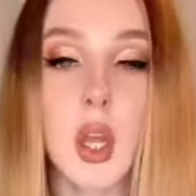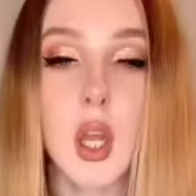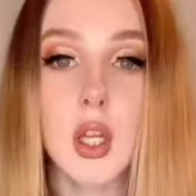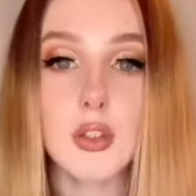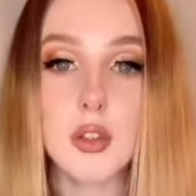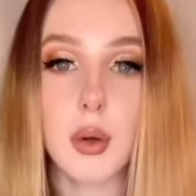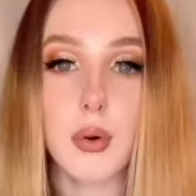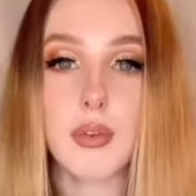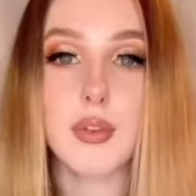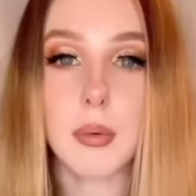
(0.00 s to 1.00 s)
So
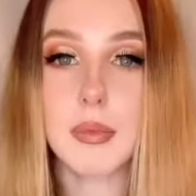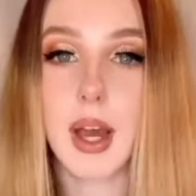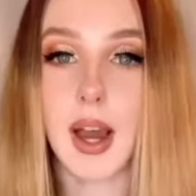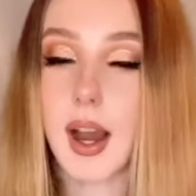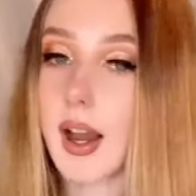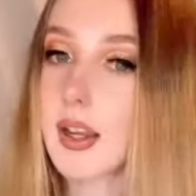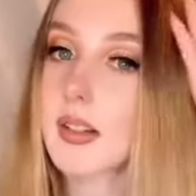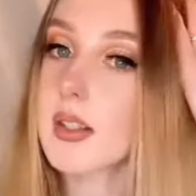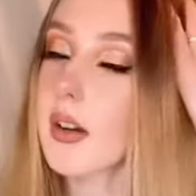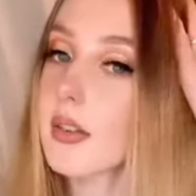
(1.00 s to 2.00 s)
from that, I can
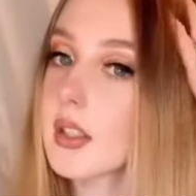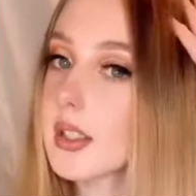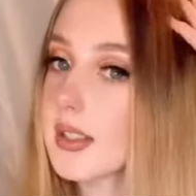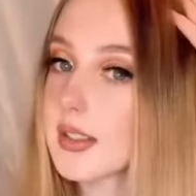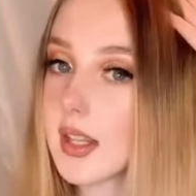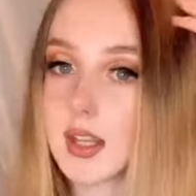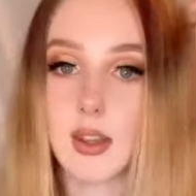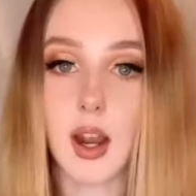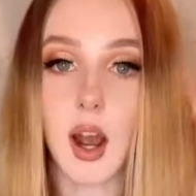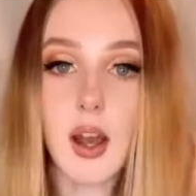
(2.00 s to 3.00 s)
definitely see that it
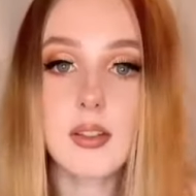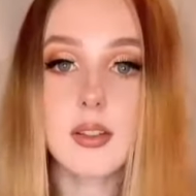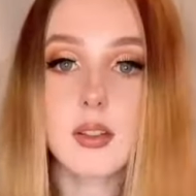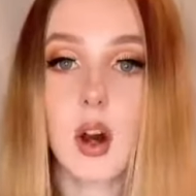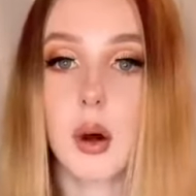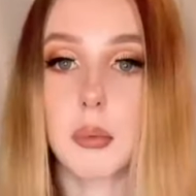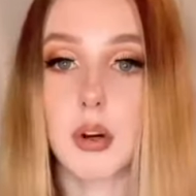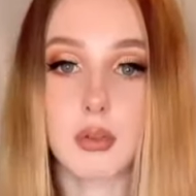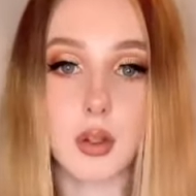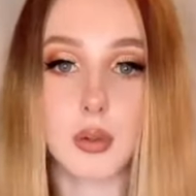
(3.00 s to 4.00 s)
has got more
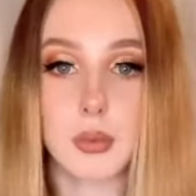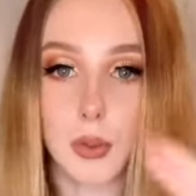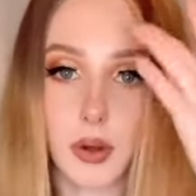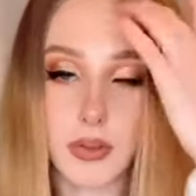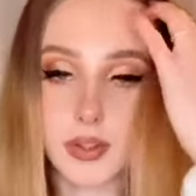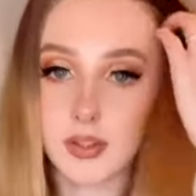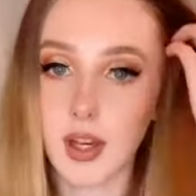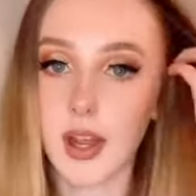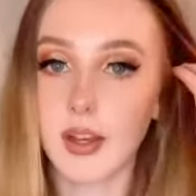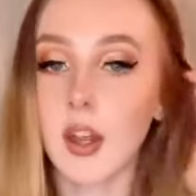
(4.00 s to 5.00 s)
volume to it on this
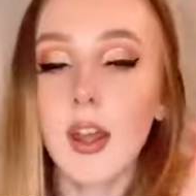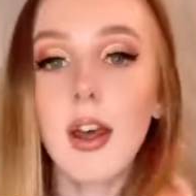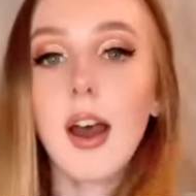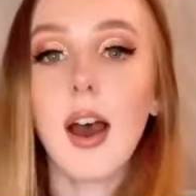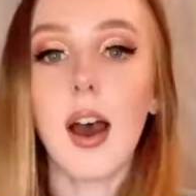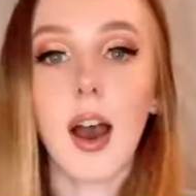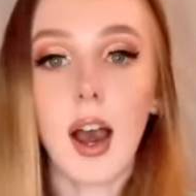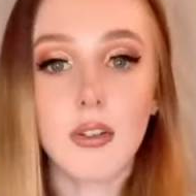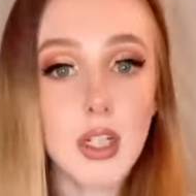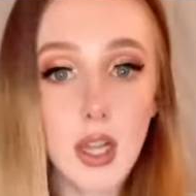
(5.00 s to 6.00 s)
side. I
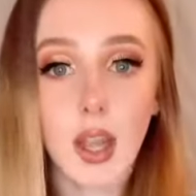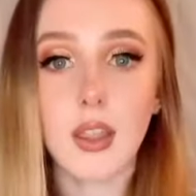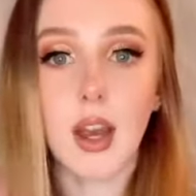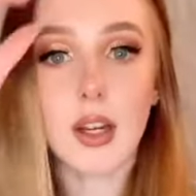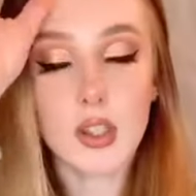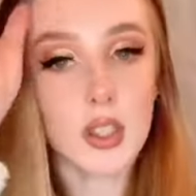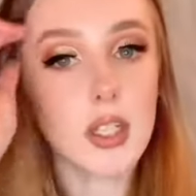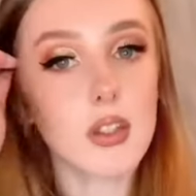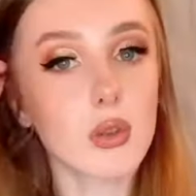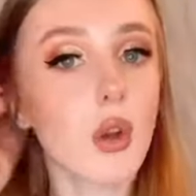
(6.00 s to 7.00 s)
really like that actually.
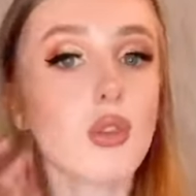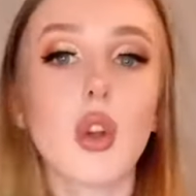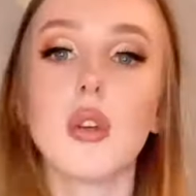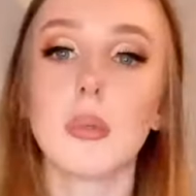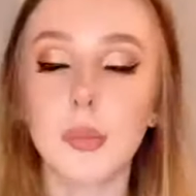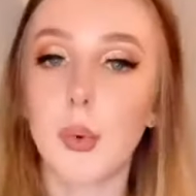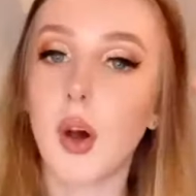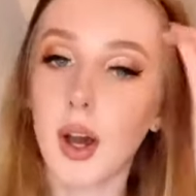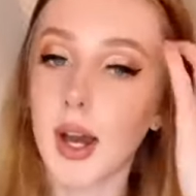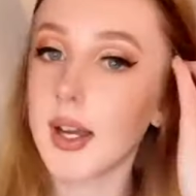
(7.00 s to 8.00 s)
It's not too much, but
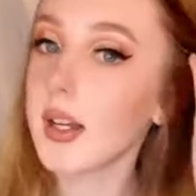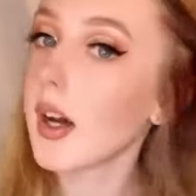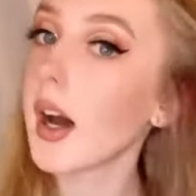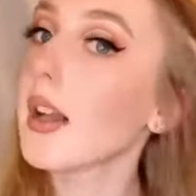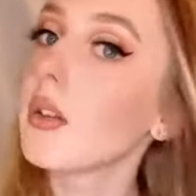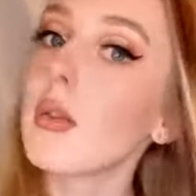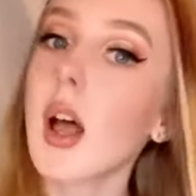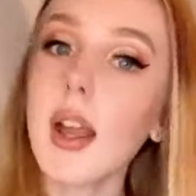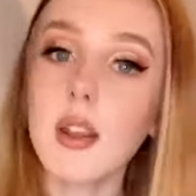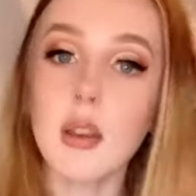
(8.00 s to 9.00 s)
I do
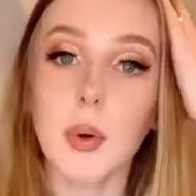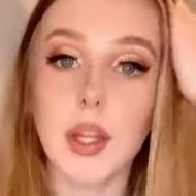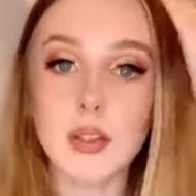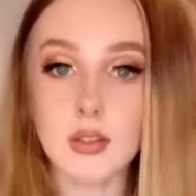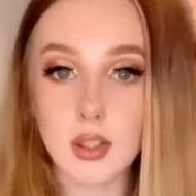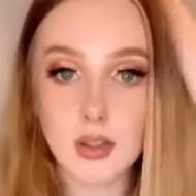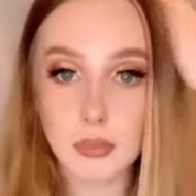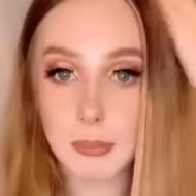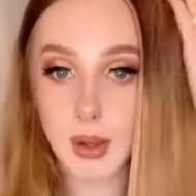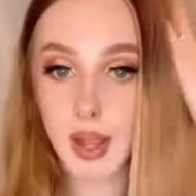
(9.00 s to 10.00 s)
like the way it's made
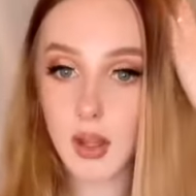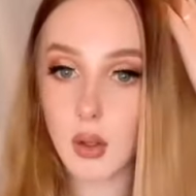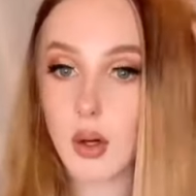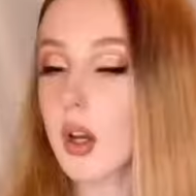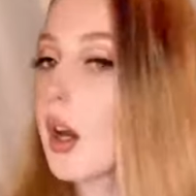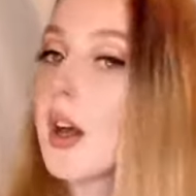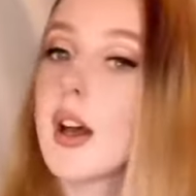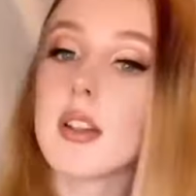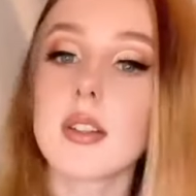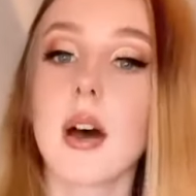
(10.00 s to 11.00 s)
my hair look.
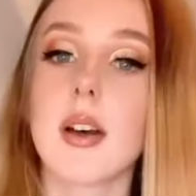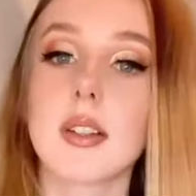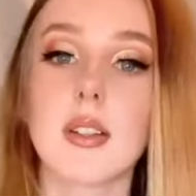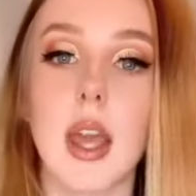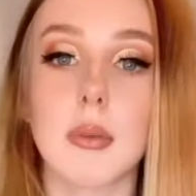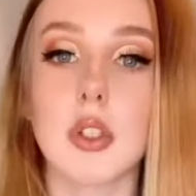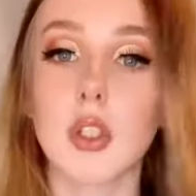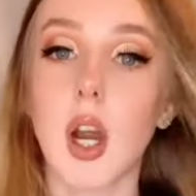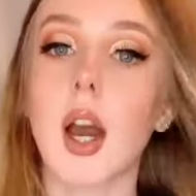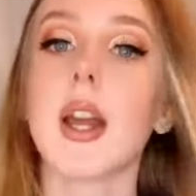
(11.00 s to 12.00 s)
So now, as I say, I'm going to
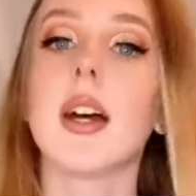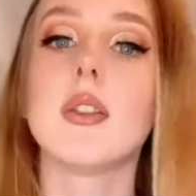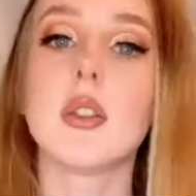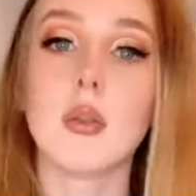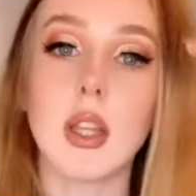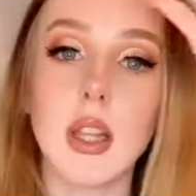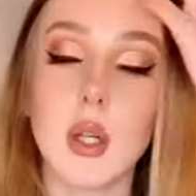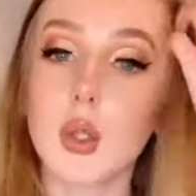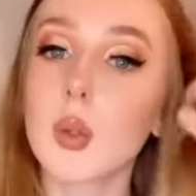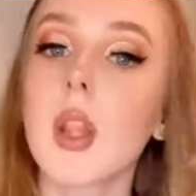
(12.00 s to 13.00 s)
try and do the
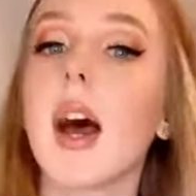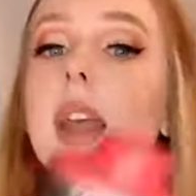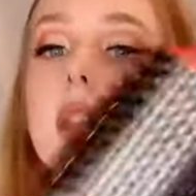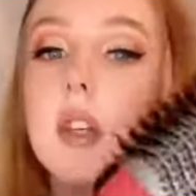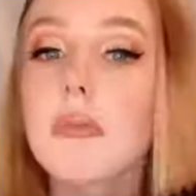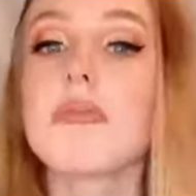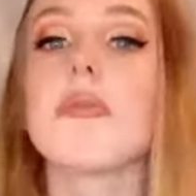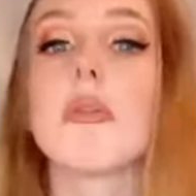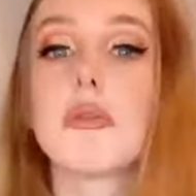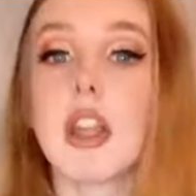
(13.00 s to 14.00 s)
little like
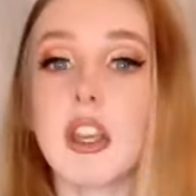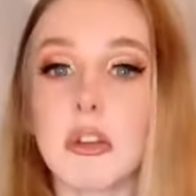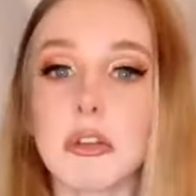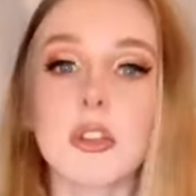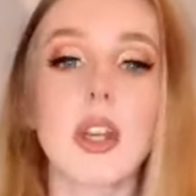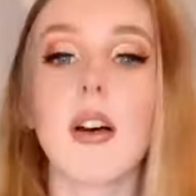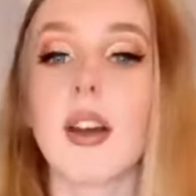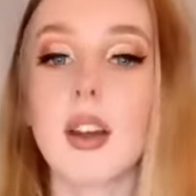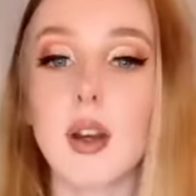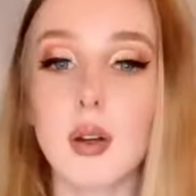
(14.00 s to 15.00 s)
flicks, see how that
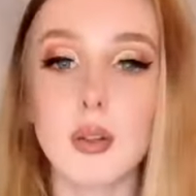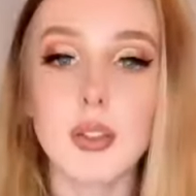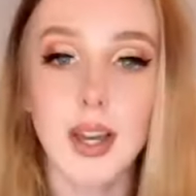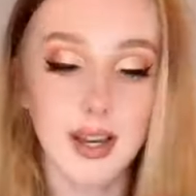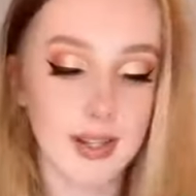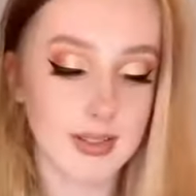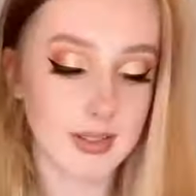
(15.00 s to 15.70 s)
goes, and